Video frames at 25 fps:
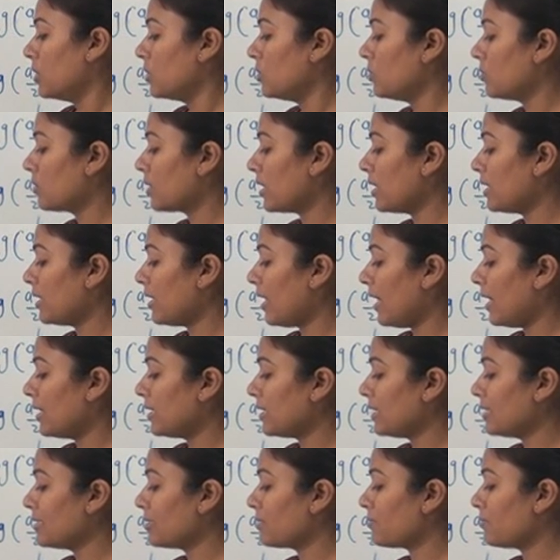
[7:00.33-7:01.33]
You can
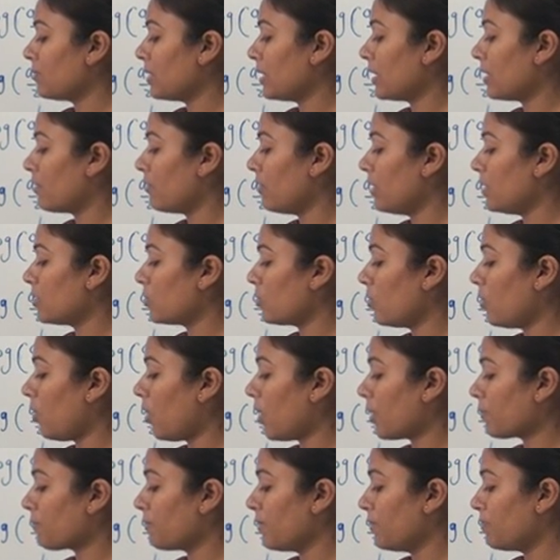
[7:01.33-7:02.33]
write is equal to
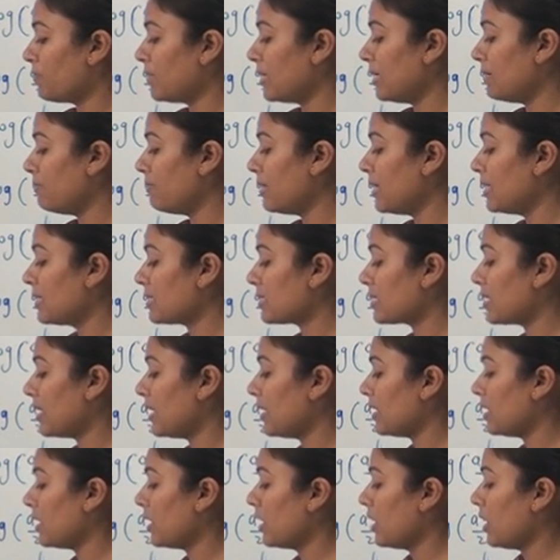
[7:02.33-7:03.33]
log 15 base
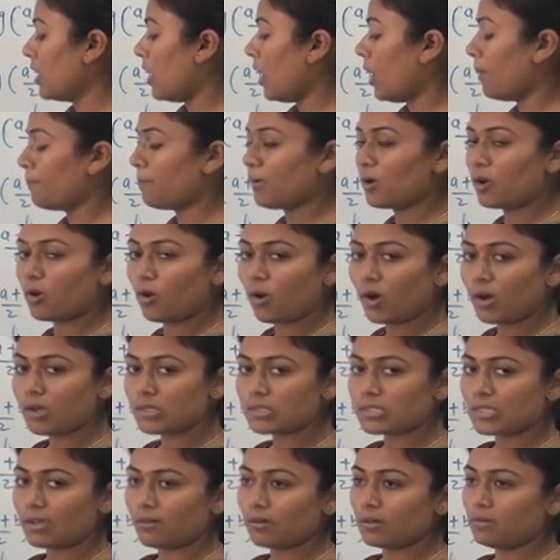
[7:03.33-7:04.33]
10 upon
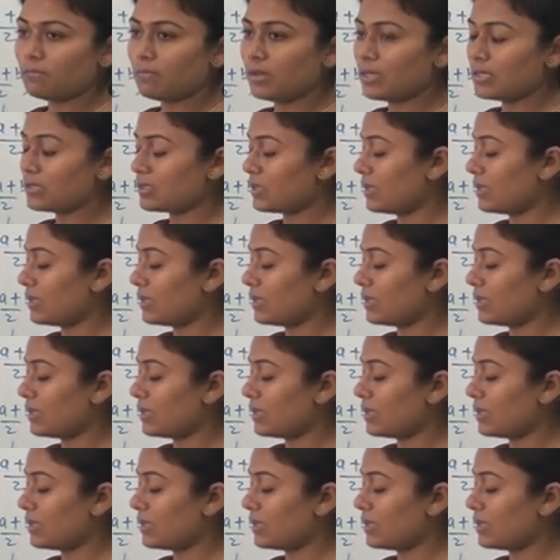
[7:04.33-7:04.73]
log 7 base